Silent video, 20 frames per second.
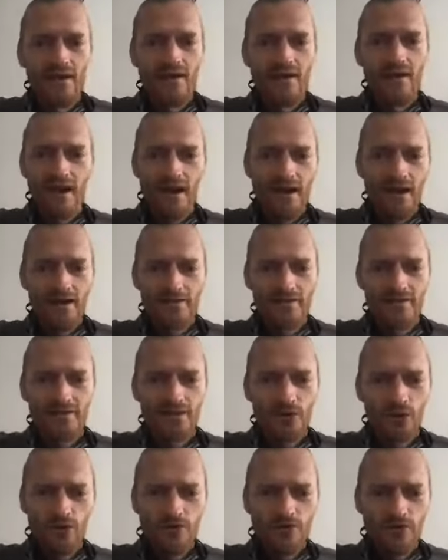And
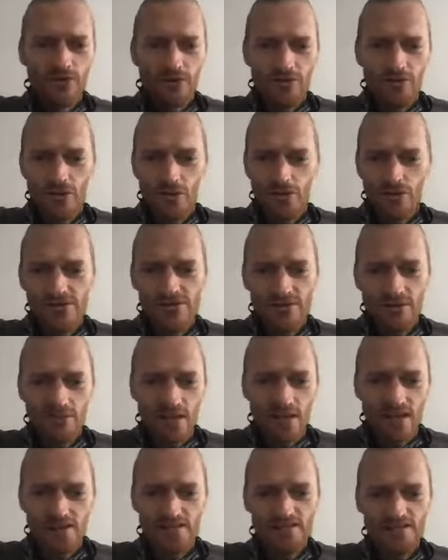over the course of the
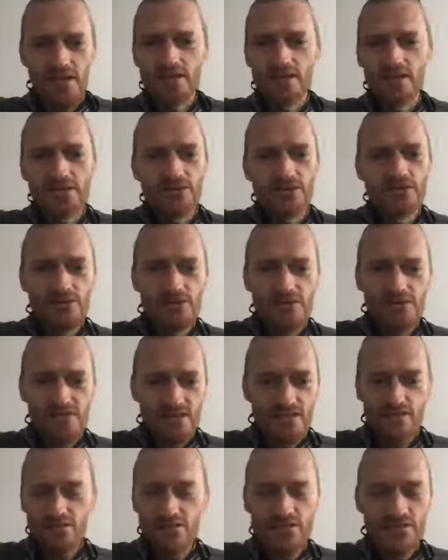past 10 years,
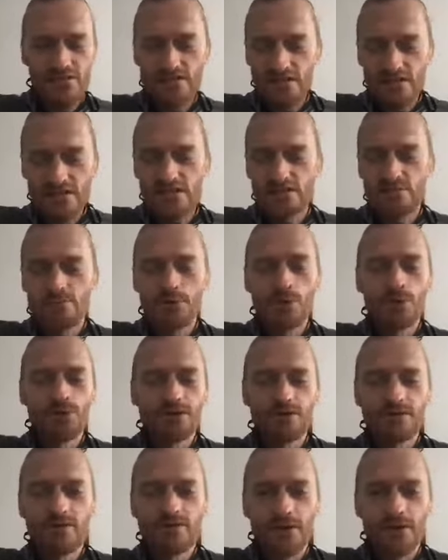it's just
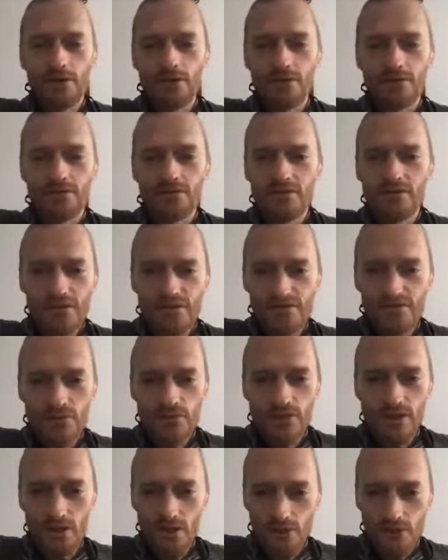exploded. There are like
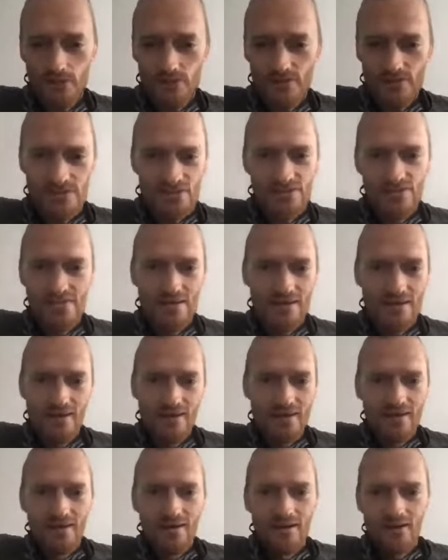studios
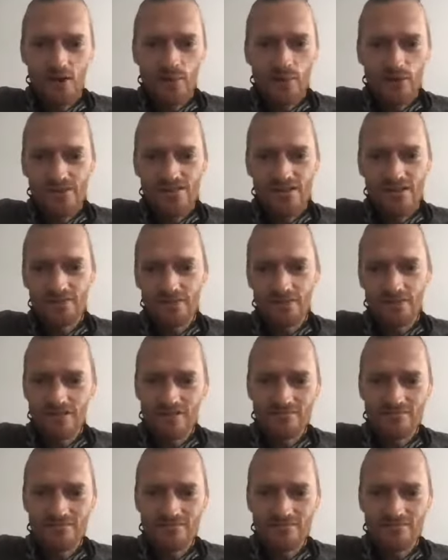almost every